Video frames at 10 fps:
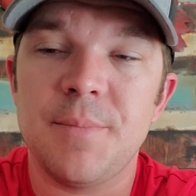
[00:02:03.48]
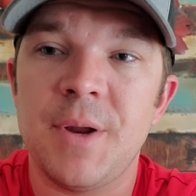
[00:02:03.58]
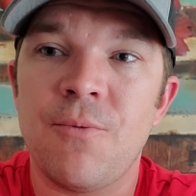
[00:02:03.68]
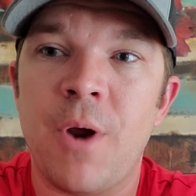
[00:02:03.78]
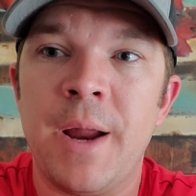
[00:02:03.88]

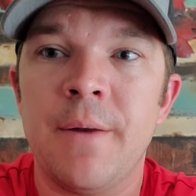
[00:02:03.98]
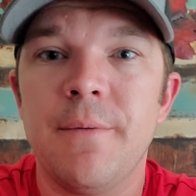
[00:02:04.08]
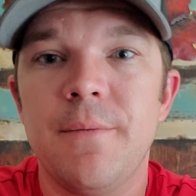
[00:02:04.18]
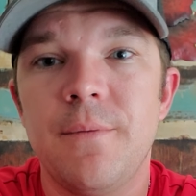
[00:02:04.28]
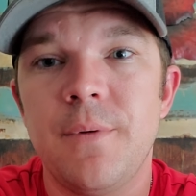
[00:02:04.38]
been ran.
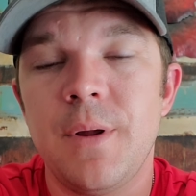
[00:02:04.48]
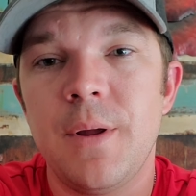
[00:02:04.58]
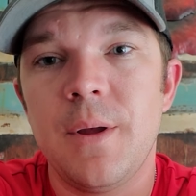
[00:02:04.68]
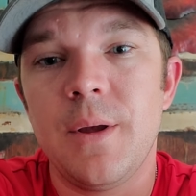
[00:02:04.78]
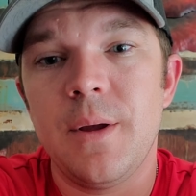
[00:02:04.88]

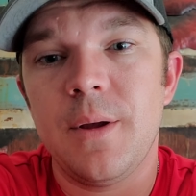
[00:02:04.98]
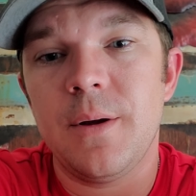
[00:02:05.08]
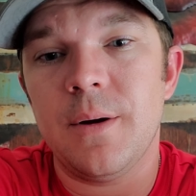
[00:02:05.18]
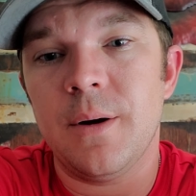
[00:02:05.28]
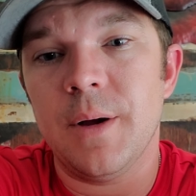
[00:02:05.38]

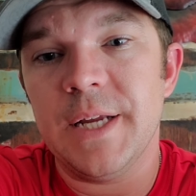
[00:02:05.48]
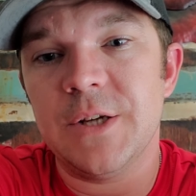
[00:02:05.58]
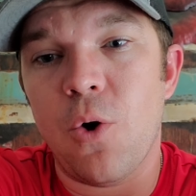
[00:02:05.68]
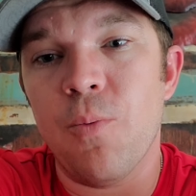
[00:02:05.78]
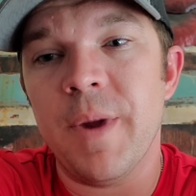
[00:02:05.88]
He
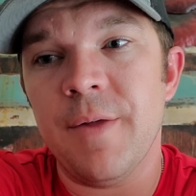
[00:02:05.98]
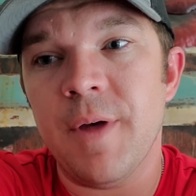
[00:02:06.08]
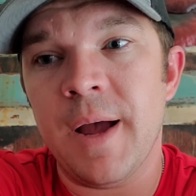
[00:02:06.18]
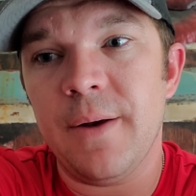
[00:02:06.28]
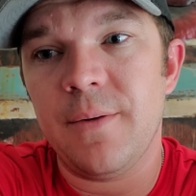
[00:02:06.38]
told me
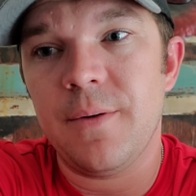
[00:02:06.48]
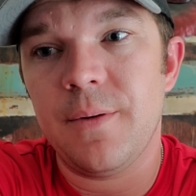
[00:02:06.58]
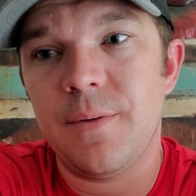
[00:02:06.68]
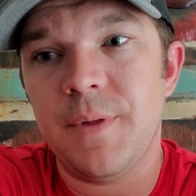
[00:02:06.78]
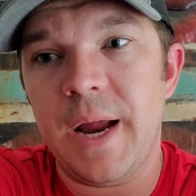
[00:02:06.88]
that
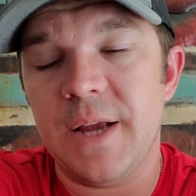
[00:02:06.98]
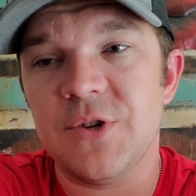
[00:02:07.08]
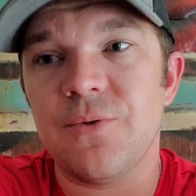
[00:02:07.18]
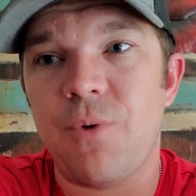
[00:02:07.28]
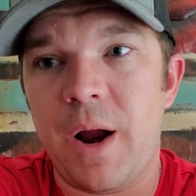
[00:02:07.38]
the
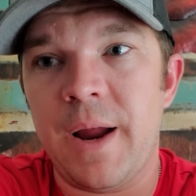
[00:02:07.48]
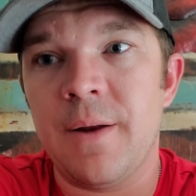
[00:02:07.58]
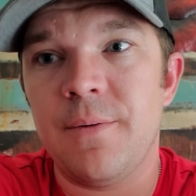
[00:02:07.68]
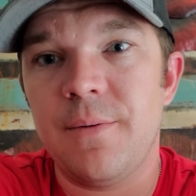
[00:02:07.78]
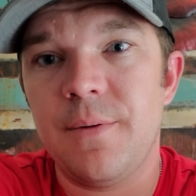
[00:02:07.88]
engine
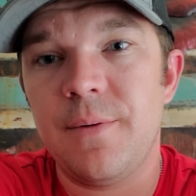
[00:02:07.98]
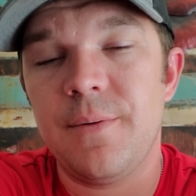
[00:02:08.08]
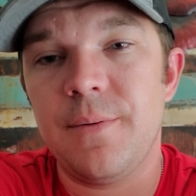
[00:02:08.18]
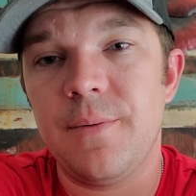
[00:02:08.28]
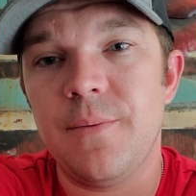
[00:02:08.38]
ran
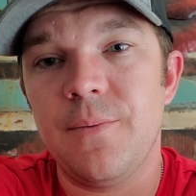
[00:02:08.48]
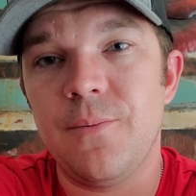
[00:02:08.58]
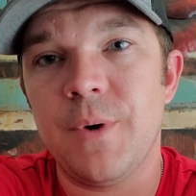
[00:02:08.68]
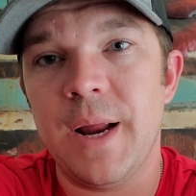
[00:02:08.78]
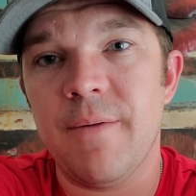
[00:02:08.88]

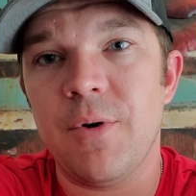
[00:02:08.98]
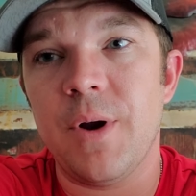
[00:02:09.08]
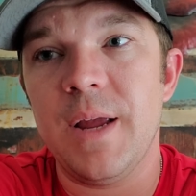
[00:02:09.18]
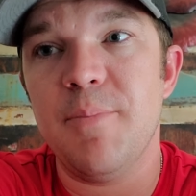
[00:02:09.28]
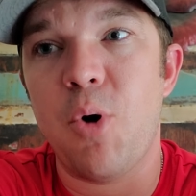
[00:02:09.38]
whenever
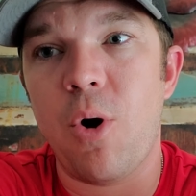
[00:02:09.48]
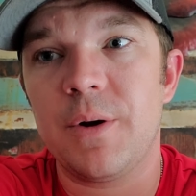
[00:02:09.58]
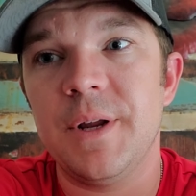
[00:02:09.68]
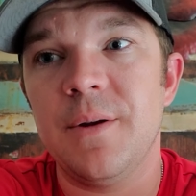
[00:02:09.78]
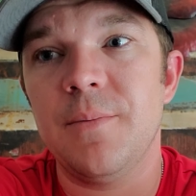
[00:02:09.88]
he
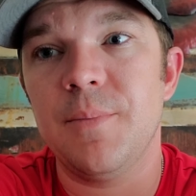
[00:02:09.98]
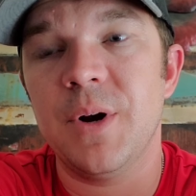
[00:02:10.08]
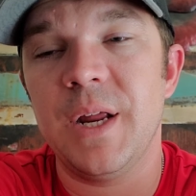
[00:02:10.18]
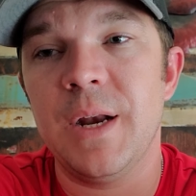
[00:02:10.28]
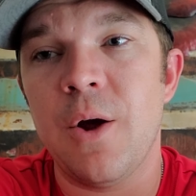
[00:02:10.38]
parked it,
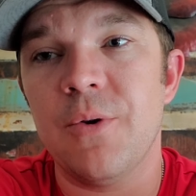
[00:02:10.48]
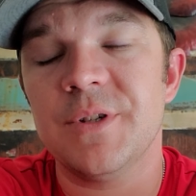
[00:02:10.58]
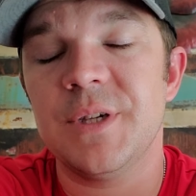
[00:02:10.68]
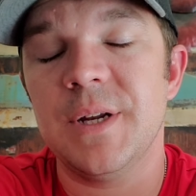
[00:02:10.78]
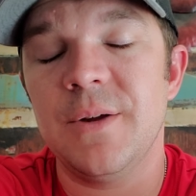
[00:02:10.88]
but he
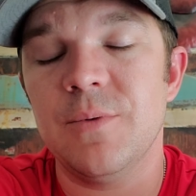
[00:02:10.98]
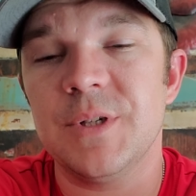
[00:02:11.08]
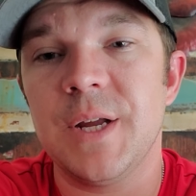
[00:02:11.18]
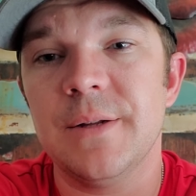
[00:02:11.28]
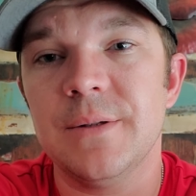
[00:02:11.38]
noticed that he was
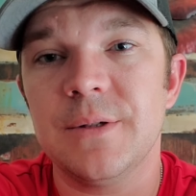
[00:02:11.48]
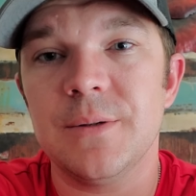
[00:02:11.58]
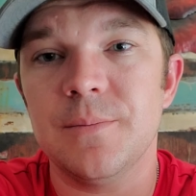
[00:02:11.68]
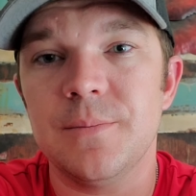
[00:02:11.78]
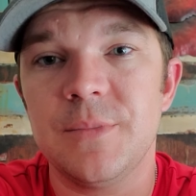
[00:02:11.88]
getting
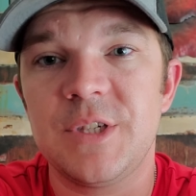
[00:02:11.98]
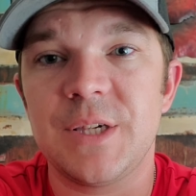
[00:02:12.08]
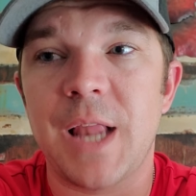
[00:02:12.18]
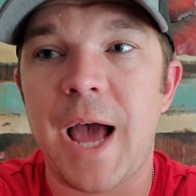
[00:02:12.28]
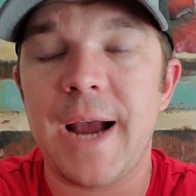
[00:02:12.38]
some
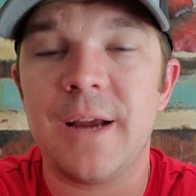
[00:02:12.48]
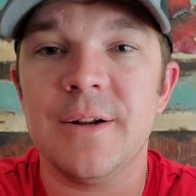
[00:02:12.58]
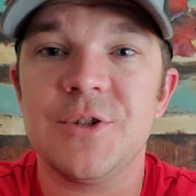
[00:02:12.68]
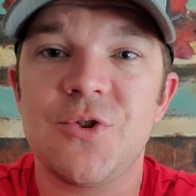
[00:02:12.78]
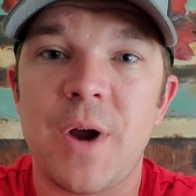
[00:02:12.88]
slack in
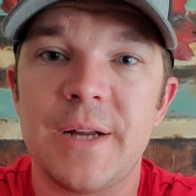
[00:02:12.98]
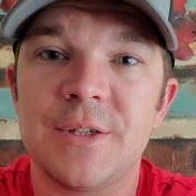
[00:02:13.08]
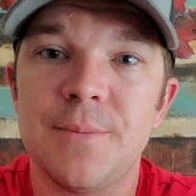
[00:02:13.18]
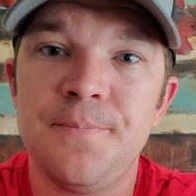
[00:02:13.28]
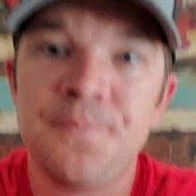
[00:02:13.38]
its
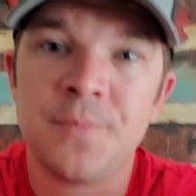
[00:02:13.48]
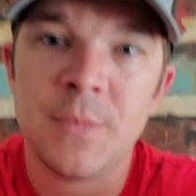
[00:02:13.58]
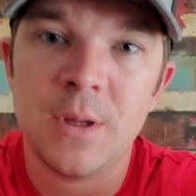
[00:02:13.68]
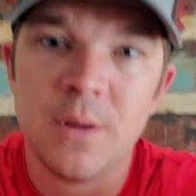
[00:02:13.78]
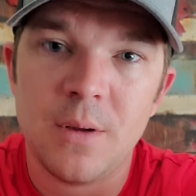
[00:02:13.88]
transom,
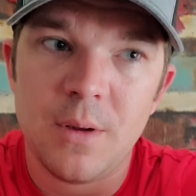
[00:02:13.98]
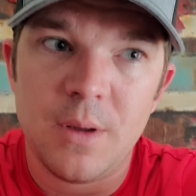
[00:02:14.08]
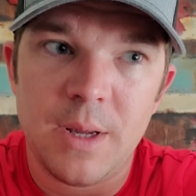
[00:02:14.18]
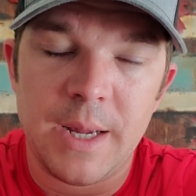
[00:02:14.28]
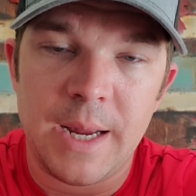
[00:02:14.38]

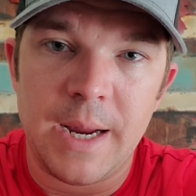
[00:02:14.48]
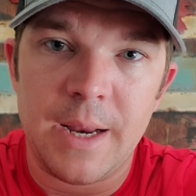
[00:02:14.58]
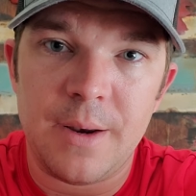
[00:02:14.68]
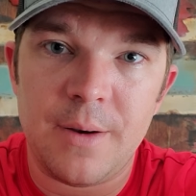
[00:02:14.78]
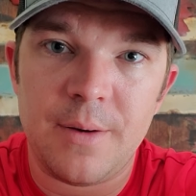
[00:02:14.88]

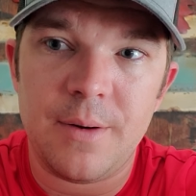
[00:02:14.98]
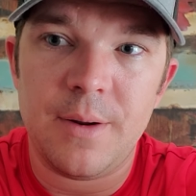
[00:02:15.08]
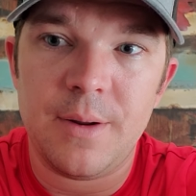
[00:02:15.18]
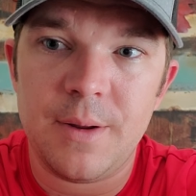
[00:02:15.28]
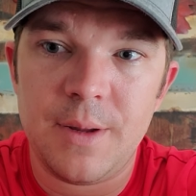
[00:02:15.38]
and
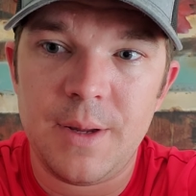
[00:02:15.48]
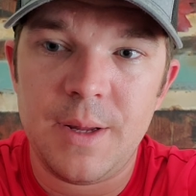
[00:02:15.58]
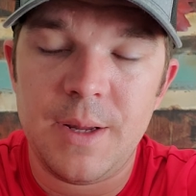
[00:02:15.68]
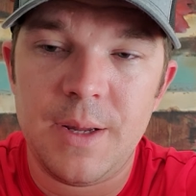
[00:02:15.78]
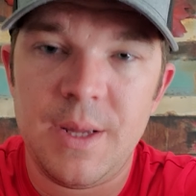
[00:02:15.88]

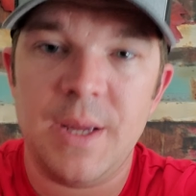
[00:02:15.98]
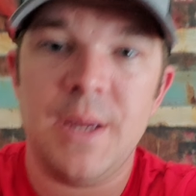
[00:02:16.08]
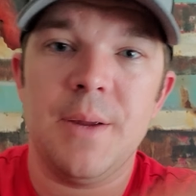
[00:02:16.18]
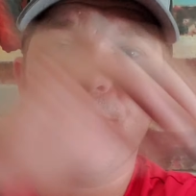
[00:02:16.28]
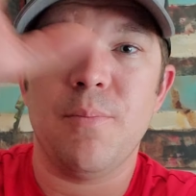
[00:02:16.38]

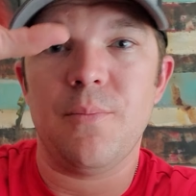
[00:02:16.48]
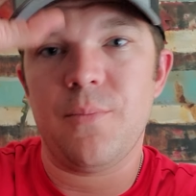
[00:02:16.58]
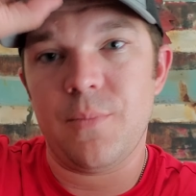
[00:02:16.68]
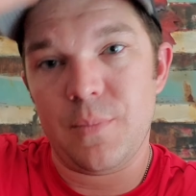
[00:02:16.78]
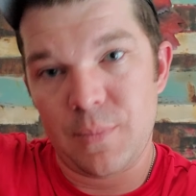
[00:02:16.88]
he
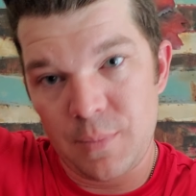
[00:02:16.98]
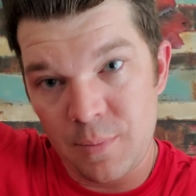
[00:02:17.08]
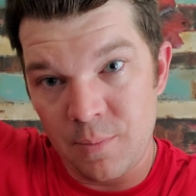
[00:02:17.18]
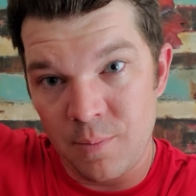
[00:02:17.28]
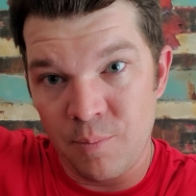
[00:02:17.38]

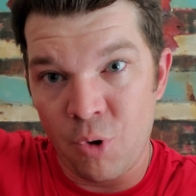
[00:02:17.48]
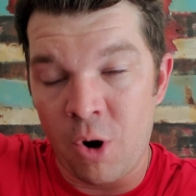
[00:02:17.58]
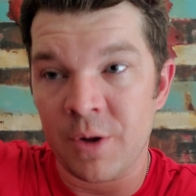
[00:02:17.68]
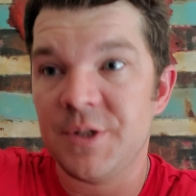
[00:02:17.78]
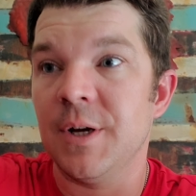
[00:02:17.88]

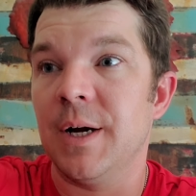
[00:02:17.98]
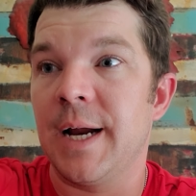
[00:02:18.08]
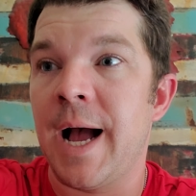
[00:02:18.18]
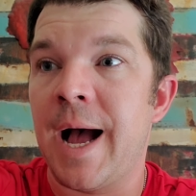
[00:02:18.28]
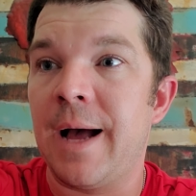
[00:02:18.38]
brought it to a
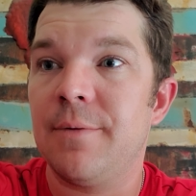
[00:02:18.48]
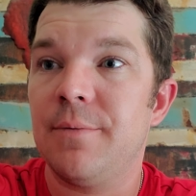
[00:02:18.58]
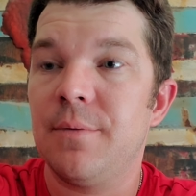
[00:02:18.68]
guy